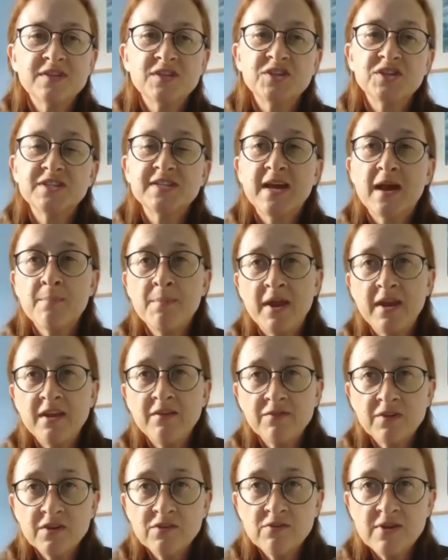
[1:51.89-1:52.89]
such as our
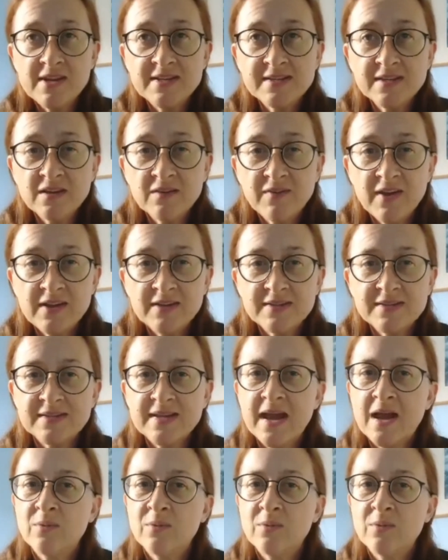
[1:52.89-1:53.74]
many fundraising events,